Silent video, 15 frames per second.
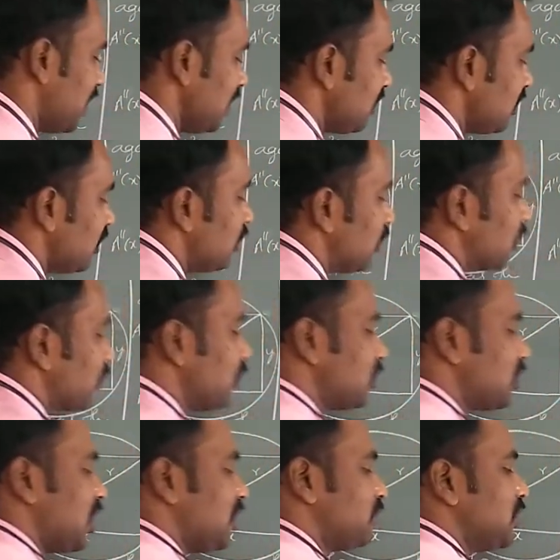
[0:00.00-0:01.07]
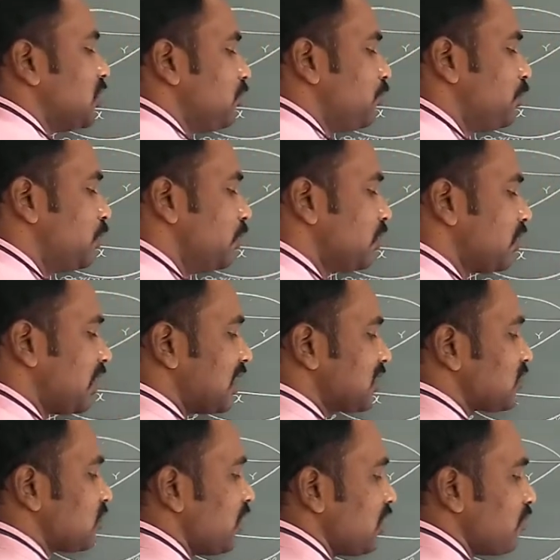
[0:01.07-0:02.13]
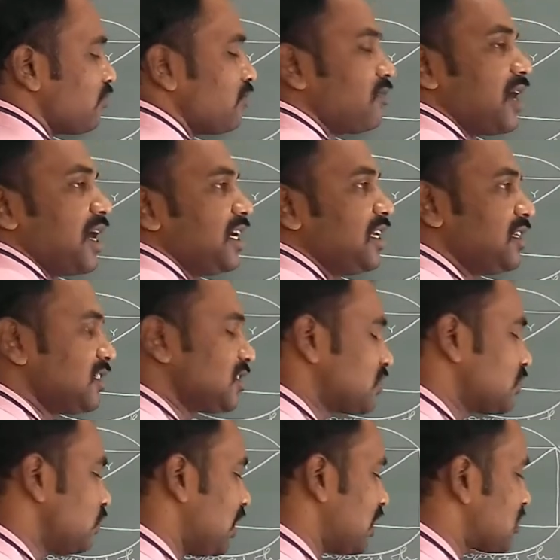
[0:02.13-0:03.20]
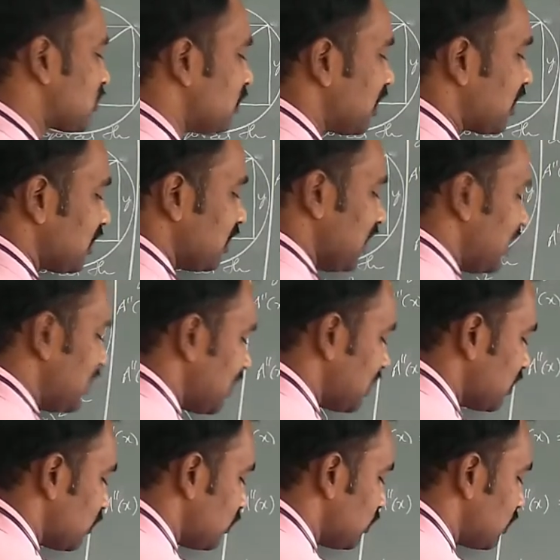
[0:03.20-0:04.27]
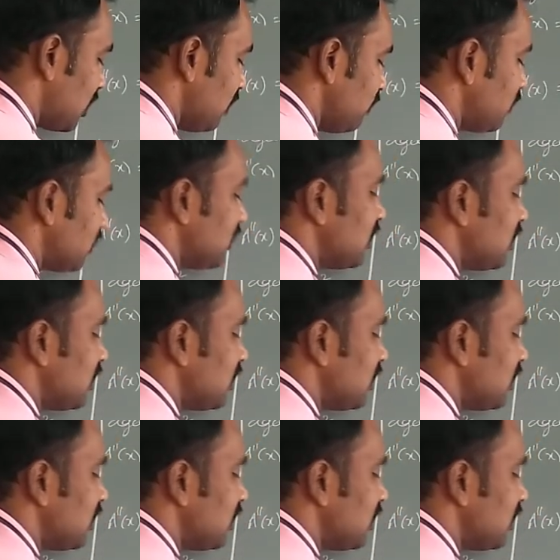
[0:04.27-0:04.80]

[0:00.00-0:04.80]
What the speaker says: by root of 4r square minus 2r square under the root of